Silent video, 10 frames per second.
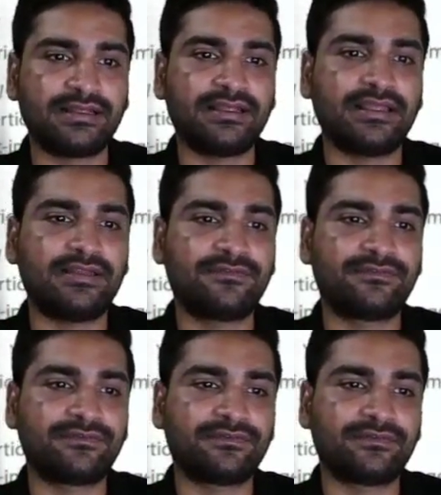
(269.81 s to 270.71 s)
If
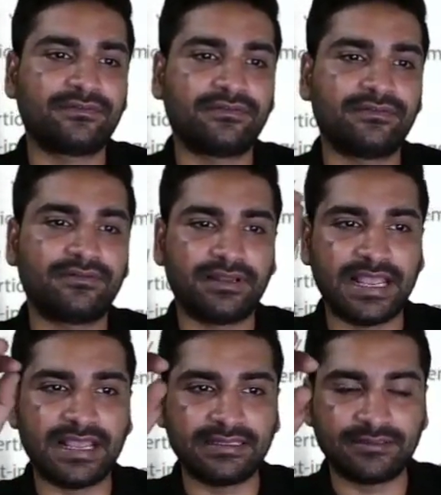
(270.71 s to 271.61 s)

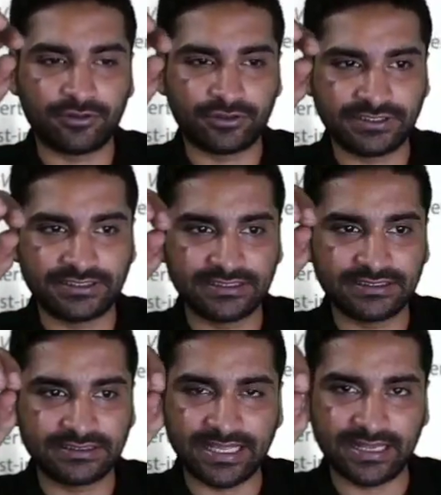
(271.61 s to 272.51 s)
the prosthesis is
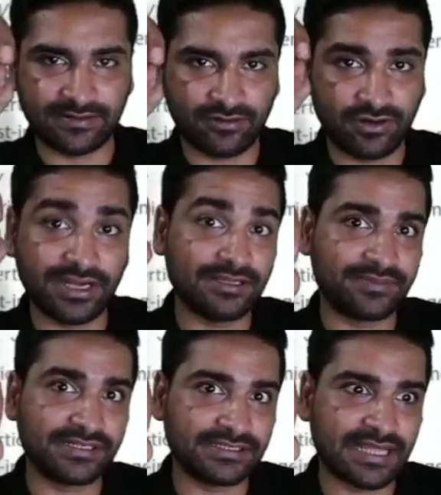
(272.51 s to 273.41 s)
there already, the
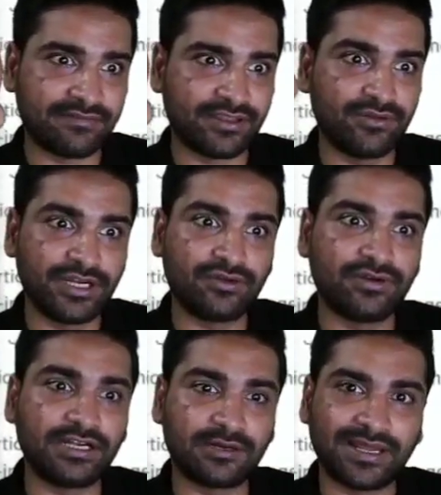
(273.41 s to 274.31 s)
patient is having, you need to
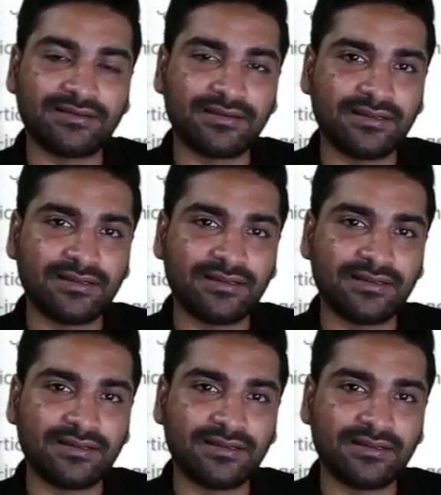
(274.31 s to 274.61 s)
determine